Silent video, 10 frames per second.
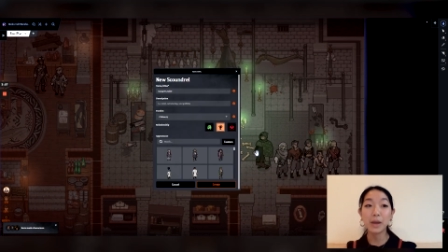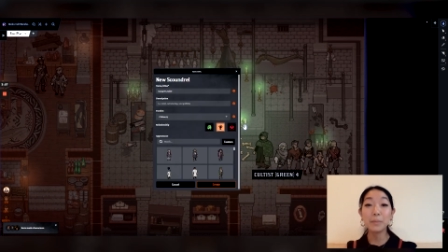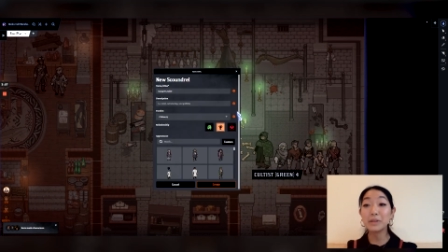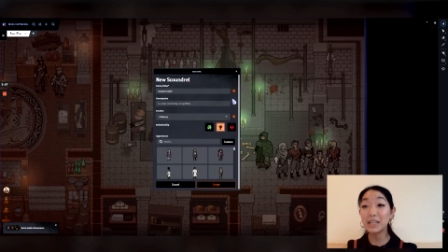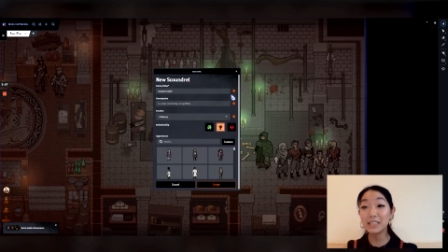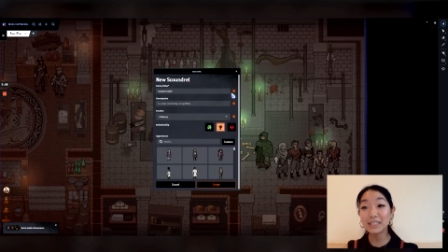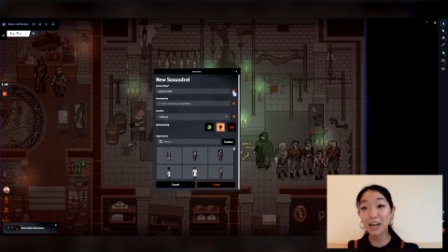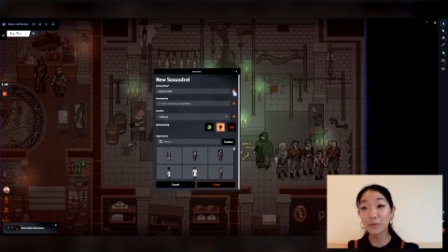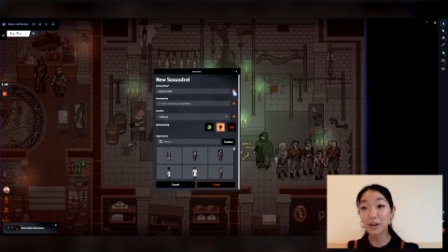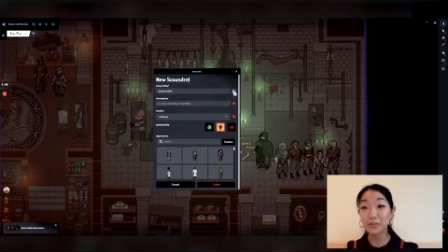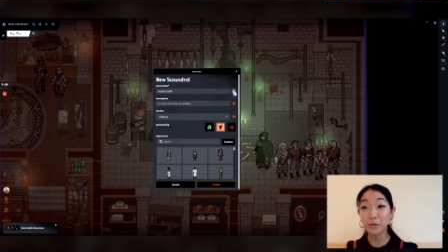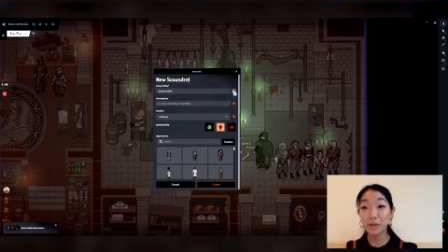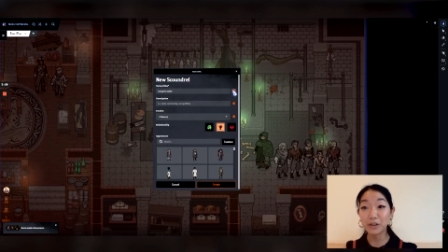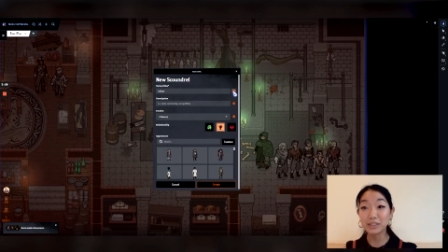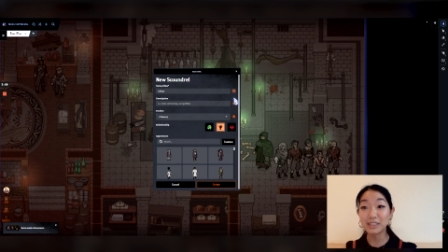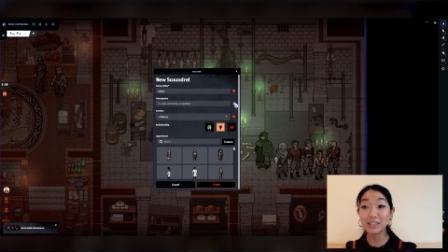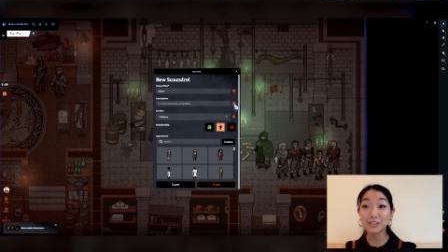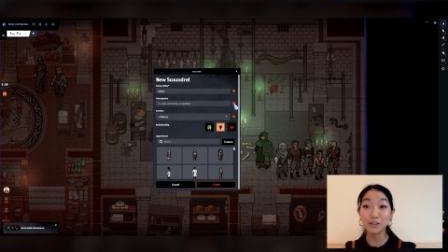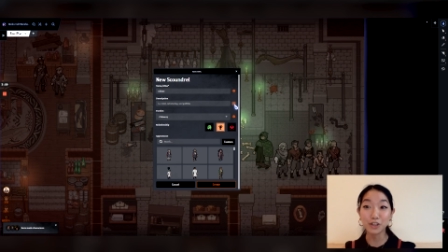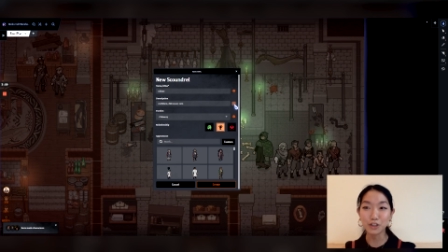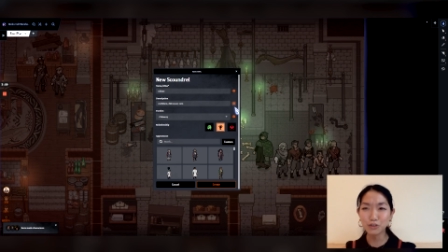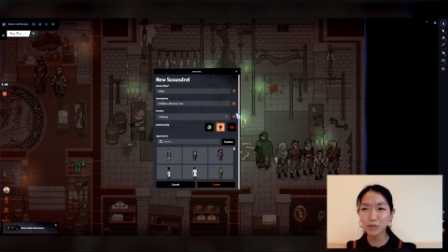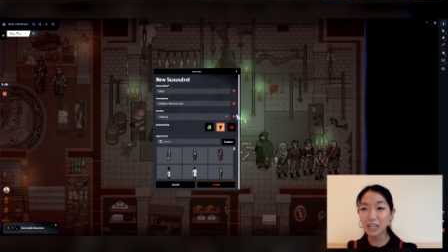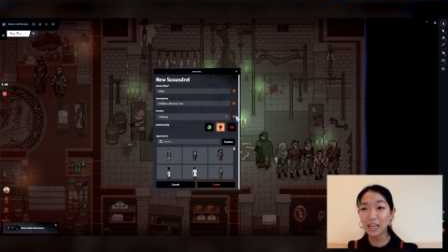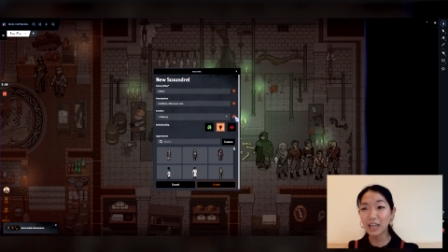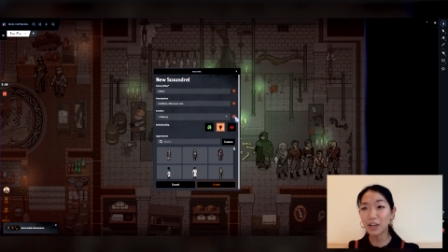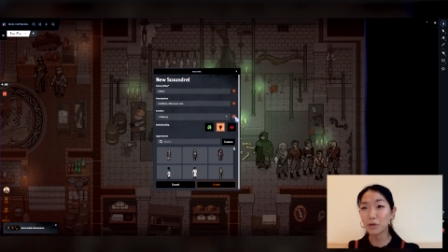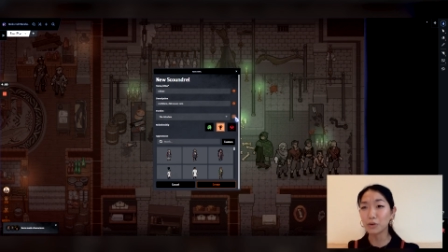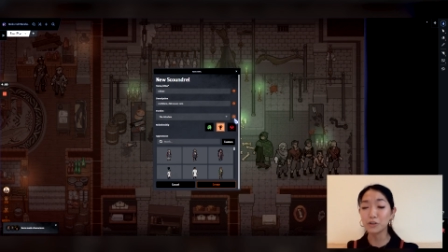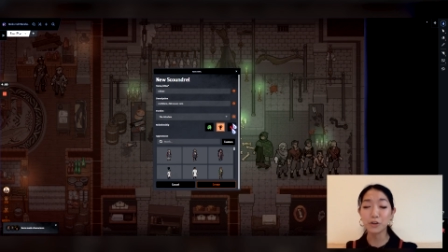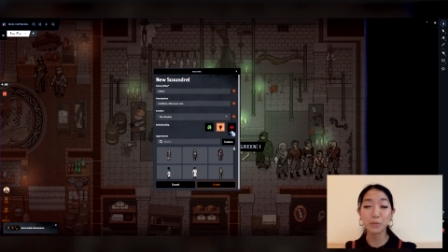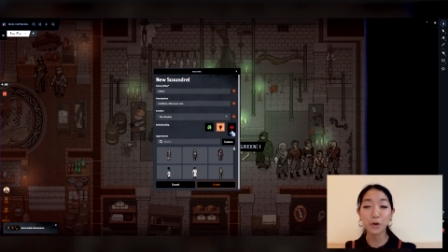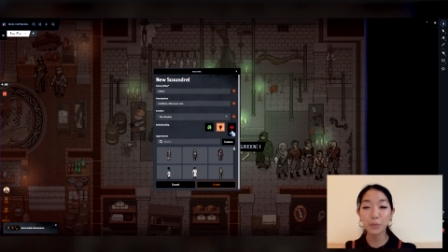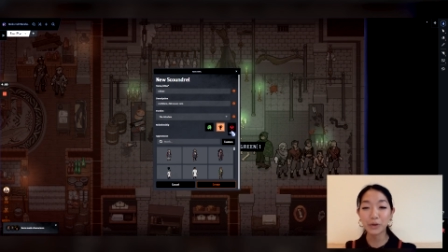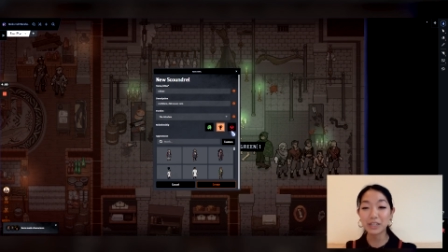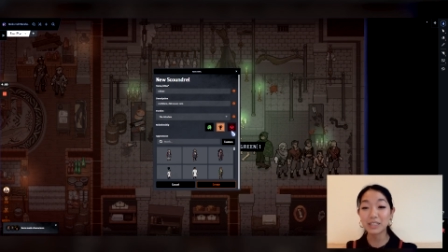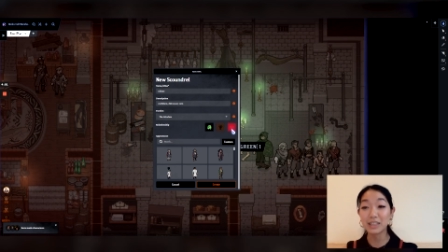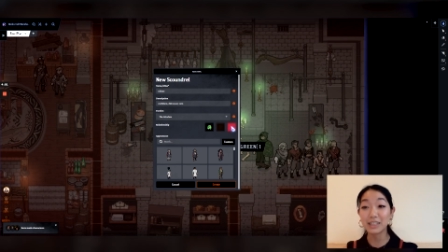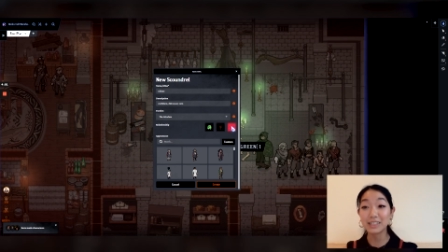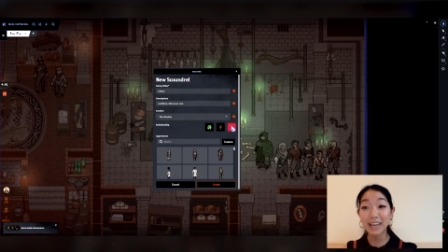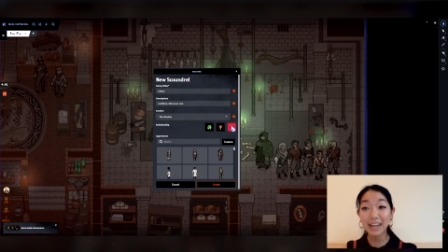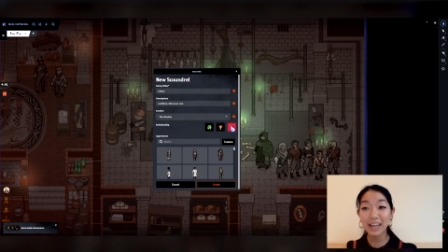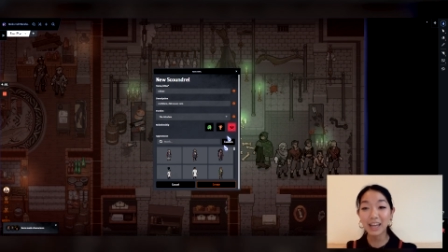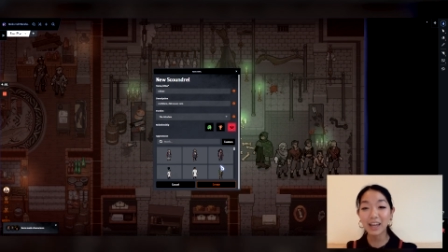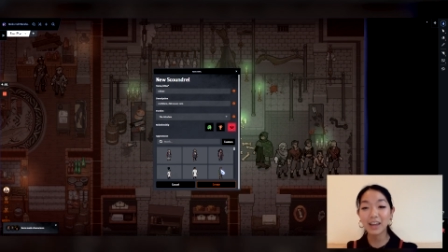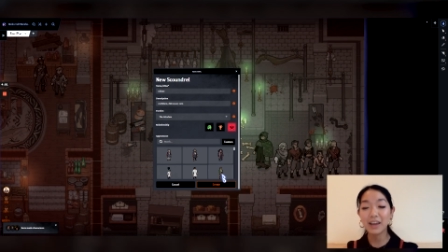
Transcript: place down whatever appearances look intriguing or look appropriate to the setting.